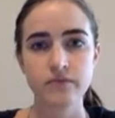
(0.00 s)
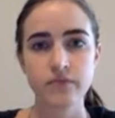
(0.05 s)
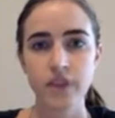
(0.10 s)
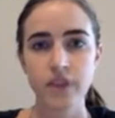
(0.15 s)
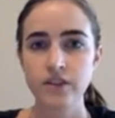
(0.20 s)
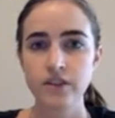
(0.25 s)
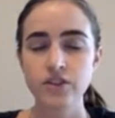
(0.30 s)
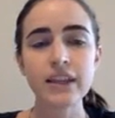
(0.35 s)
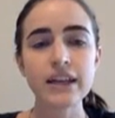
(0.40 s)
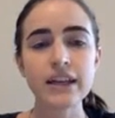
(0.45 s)
So
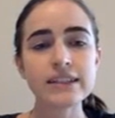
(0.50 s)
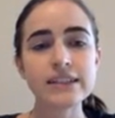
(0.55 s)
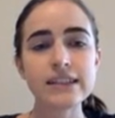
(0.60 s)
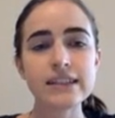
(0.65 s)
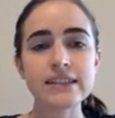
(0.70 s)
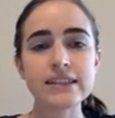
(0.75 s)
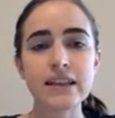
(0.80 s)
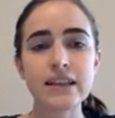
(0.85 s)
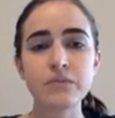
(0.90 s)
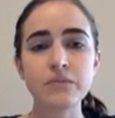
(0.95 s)
one last
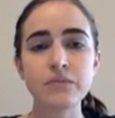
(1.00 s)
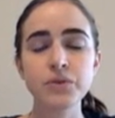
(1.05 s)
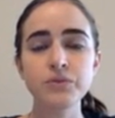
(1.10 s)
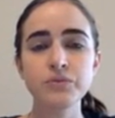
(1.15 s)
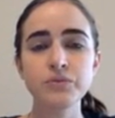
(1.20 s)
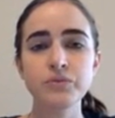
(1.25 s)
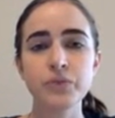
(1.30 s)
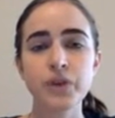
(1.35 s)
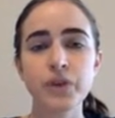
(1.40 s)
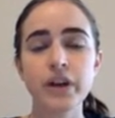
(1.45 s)

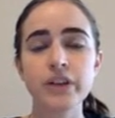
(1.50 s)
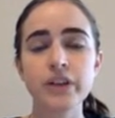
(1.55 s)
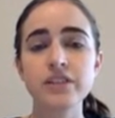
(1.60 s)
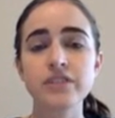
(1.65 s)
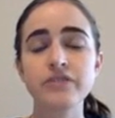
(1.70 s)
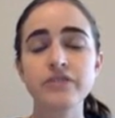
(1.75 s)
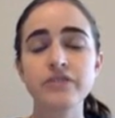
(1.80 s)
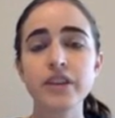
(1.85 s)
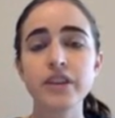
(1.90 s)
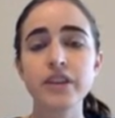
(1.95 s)
example, we're asked
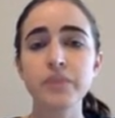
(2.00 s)
to find the